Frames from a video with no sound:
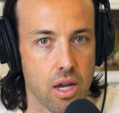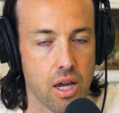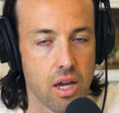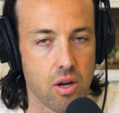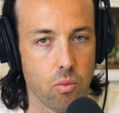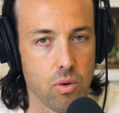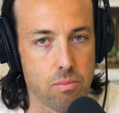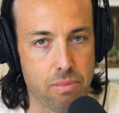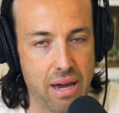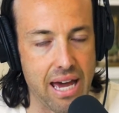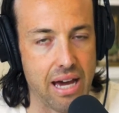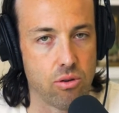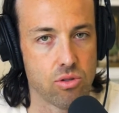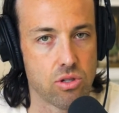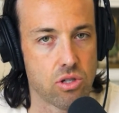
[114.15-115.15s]
and we
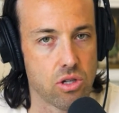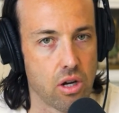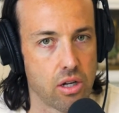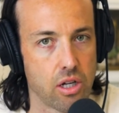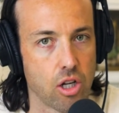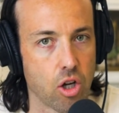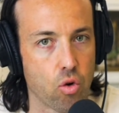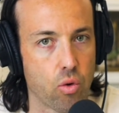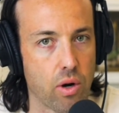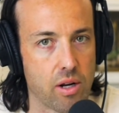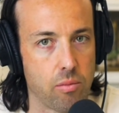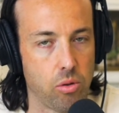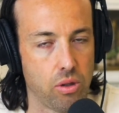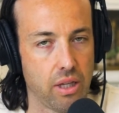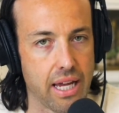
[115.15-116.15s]
pounced on an
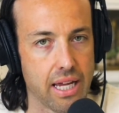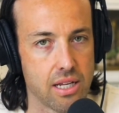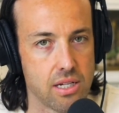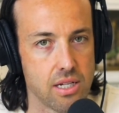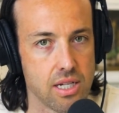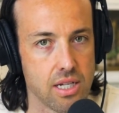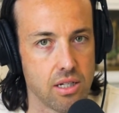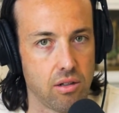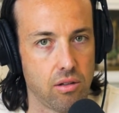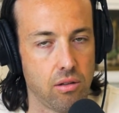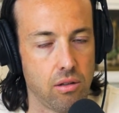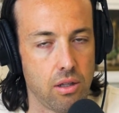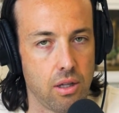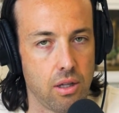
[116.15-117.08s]
incredible land deal